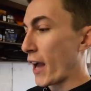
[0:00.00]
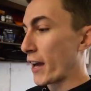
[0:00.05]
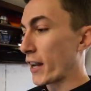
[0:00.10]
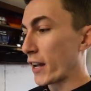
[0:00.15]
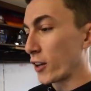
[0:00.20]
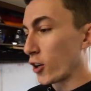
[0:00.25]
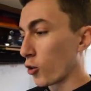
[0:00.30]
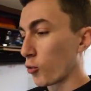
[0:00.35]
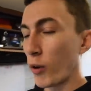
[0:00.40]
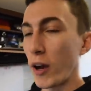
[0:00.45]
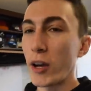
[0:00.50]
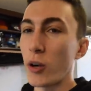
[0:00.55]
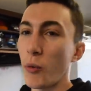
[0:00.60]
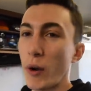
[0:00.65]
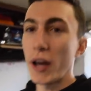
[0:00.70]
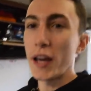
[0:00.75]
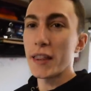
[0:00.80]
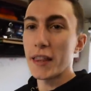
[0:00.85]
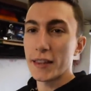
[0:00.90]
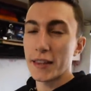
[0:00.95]
And I know right
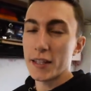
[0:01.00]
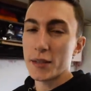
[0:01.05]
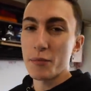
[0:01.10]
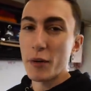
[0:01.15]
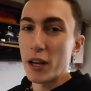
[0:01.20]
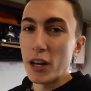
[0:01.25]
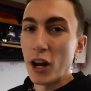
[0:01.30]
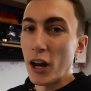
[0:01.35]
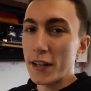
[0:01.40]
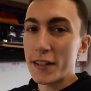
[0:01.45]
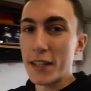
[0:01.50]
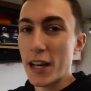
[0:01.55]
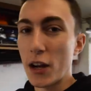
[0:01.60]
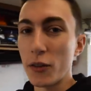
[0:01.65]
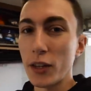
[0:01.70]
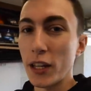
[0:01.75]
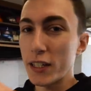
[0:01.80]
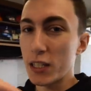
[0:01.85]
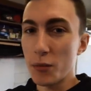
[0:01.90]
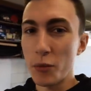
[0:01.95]
away that this may not
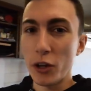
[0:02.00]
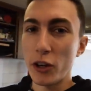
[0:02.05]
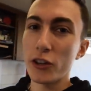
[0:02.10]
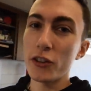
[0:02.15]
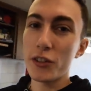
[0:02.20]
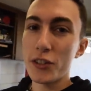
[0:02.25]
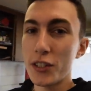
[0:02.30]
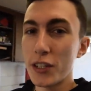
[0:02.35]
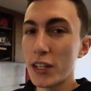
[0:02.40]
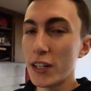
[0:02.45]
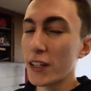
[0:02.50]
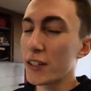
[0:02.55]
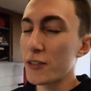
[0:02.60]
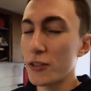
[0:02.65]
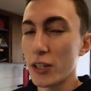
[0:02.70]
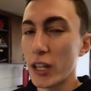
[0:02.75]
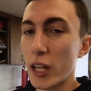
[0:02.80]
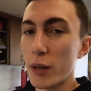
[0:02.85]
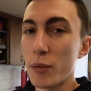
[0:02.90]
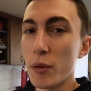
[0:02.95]
sound like something you're interested in, because
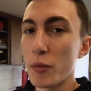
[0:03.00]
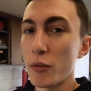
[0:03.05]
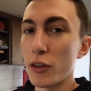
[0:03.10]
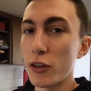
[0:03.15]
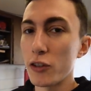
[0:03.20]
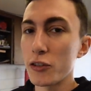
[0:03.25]
there's a lot of people that